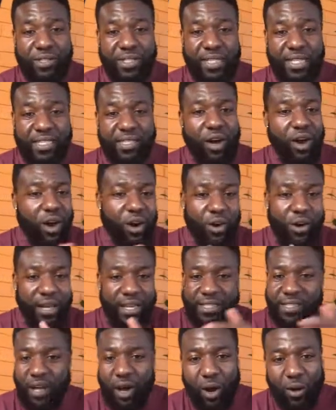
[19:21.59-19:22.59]
and it's all
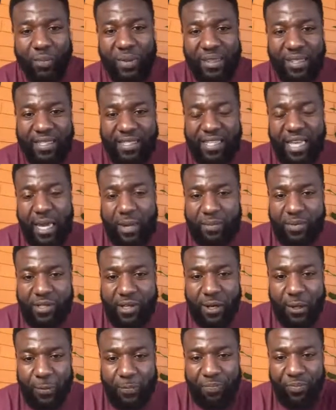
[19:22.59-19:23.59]
been the same.
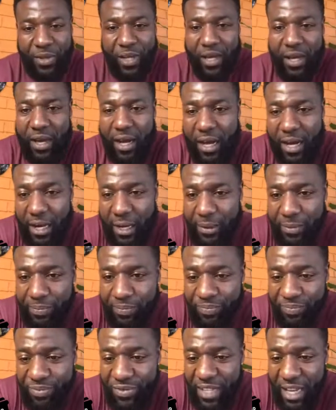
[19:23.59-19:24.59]
So
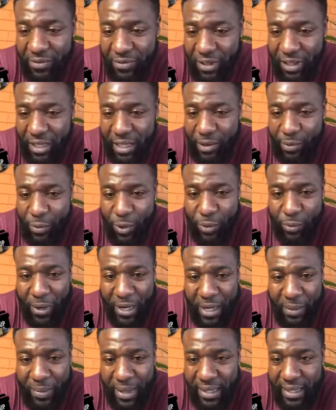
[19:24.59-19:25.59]
definitely would
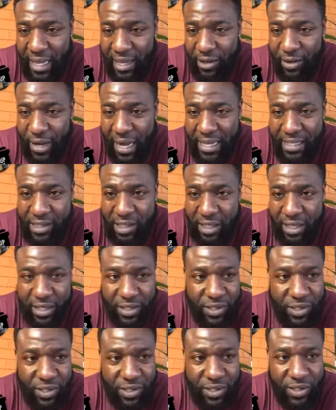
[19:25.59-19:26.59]
recommend that you guys look
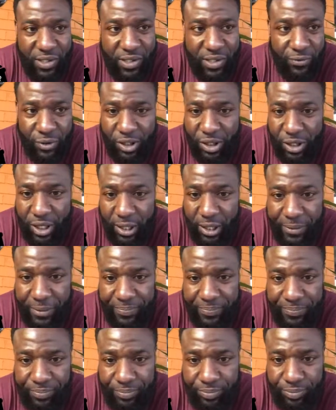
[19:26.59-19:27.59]
into it for
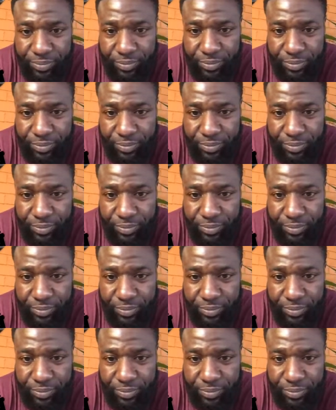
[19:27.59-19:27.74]
sure.